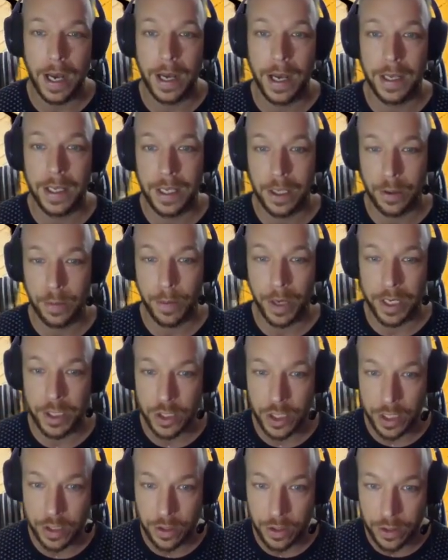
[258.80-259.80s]
Here by
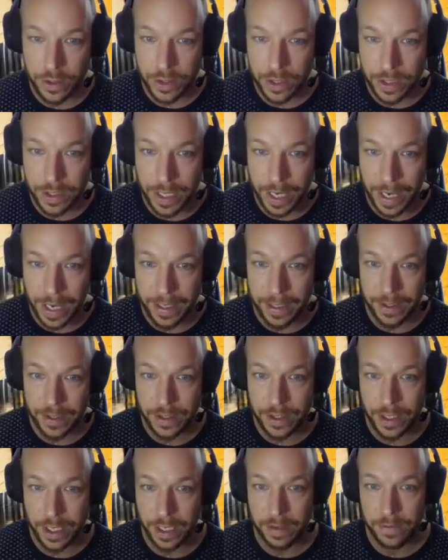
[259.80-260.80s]
gender, you see it's adding this
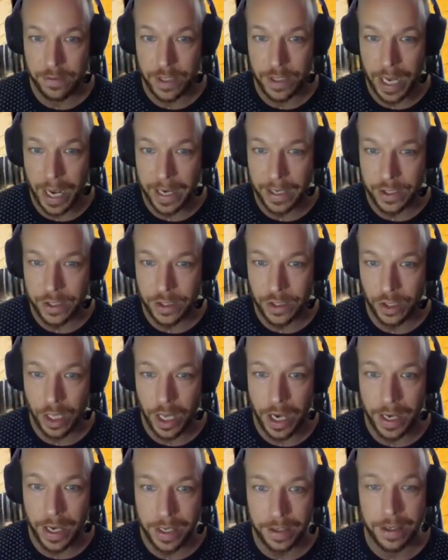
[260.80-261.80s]
kind of dashed
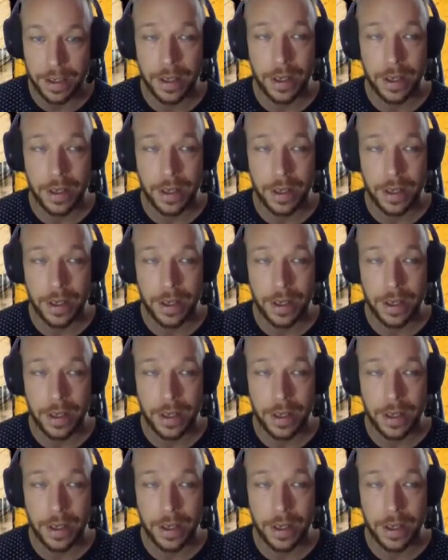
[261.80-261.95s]
line.